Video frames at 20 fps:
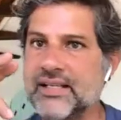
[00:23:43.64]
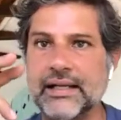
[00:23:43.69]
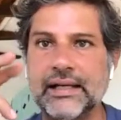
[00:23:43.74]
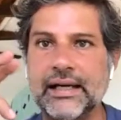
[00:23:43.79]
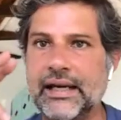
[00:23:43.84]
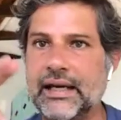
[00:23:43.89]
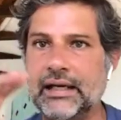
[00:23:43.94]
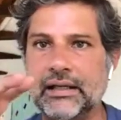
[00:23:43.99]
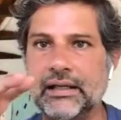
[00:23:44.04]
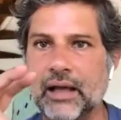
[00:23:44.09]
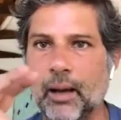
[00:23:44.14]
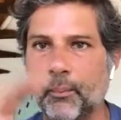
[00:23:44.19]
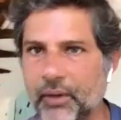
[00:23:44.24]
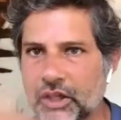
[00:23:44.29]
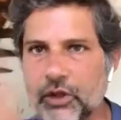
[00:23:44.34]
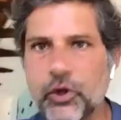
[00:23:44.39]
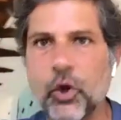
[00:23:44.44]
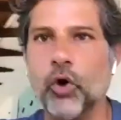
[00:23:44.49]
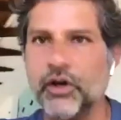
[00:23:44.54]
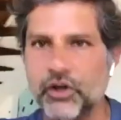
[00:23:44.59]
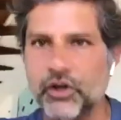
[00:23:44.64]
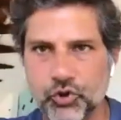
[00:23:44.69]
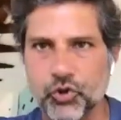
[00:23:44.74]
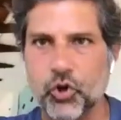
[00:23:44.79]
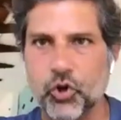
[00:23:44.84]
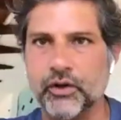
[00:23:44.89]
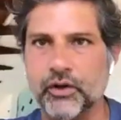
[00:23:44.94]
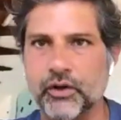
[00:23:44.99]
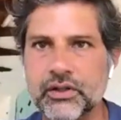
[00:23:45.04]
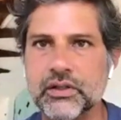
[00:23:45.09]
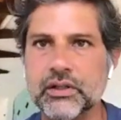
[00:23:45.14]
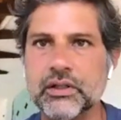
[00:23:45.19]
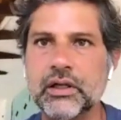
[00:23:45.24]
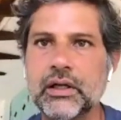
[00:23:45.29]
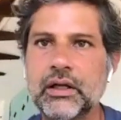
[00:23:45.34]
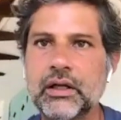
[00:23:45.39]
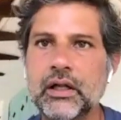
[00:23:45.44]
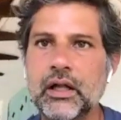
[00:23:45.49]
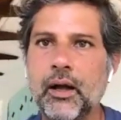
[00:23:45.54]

basically double your insurance,